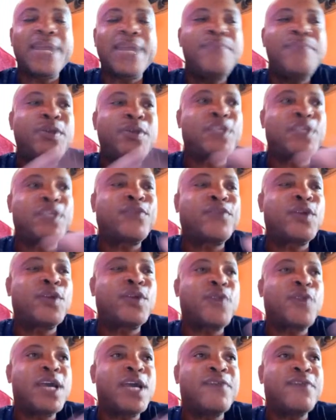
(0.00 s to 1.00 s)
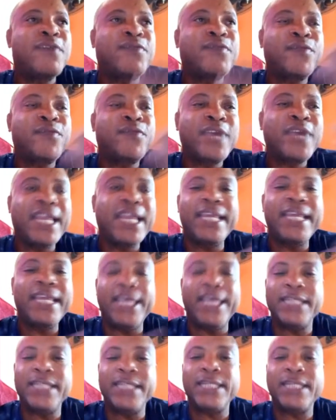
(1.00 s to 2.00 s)
beautiful way of
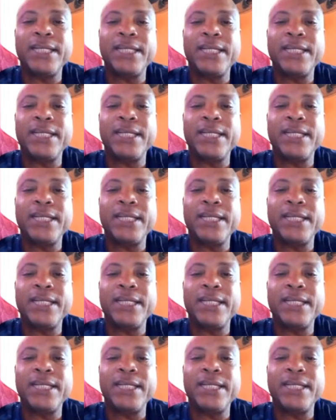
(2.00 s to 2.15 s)
engaging.